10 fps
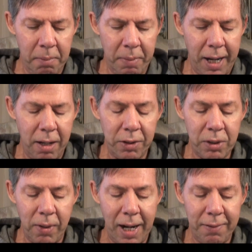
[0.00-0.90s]
But I
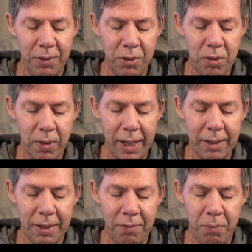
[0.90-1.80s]
also have the
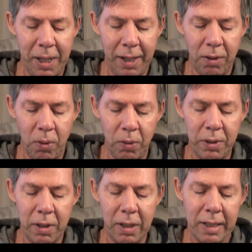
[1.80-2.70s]
strength of being
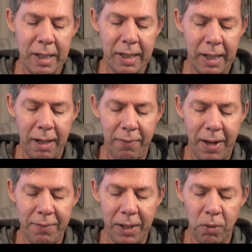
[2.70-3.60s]
older and of
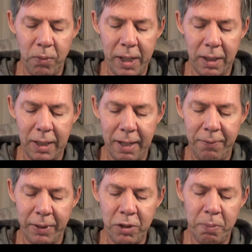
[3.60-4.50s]
having real
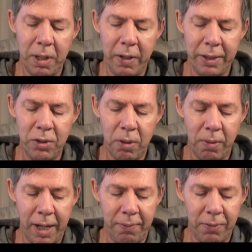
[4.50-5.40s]
life experience to write